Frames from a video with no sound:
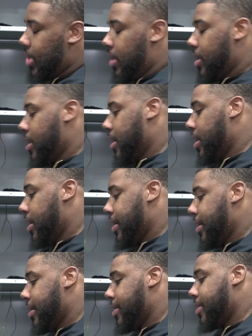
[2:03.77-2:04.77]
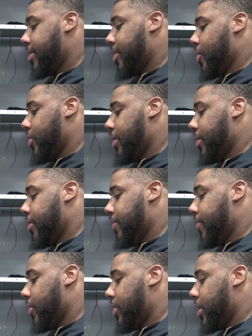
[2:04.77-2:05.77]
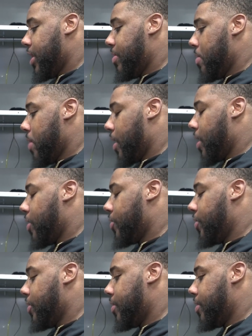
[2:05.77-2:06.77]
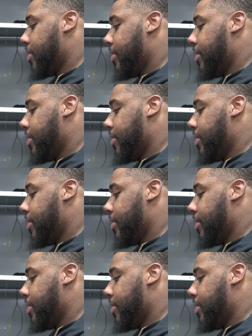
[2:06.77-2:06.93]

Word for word: Yeah, you know, it felt good to be back out there.